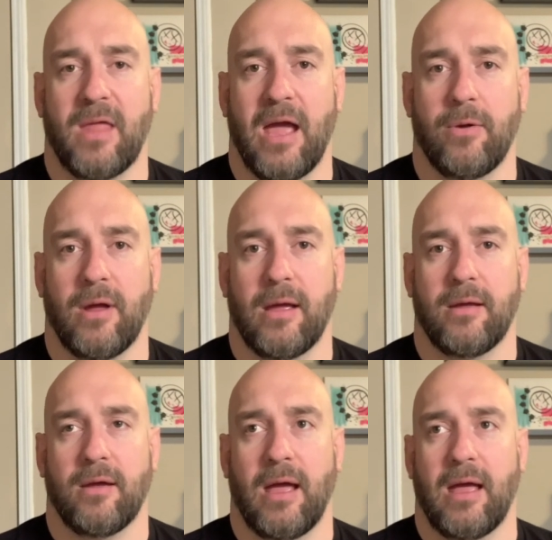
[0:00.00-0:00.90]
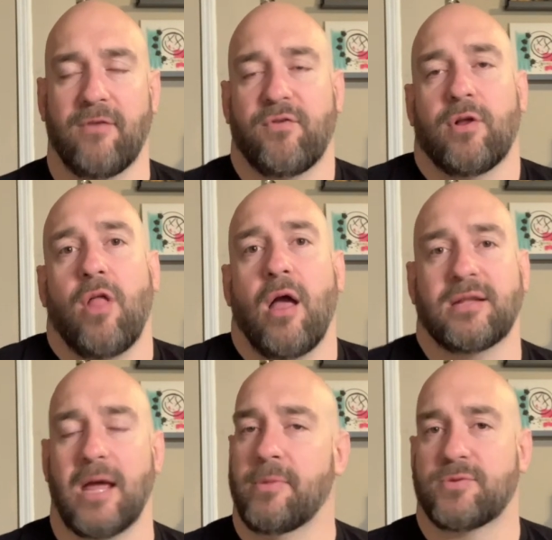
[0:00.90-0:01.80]
I for a
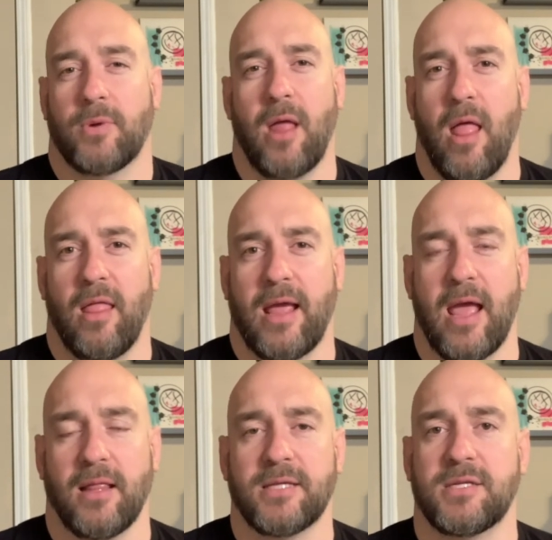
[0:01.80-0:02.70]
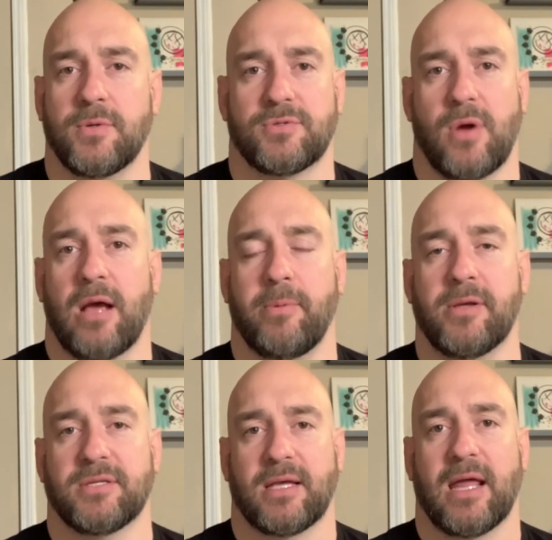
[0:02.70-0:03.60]
long time, that's really all I kind of listened to was rock
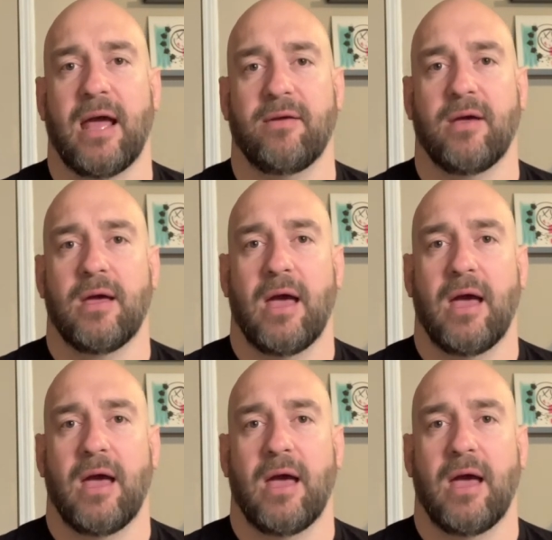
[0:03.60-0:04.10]
music, and I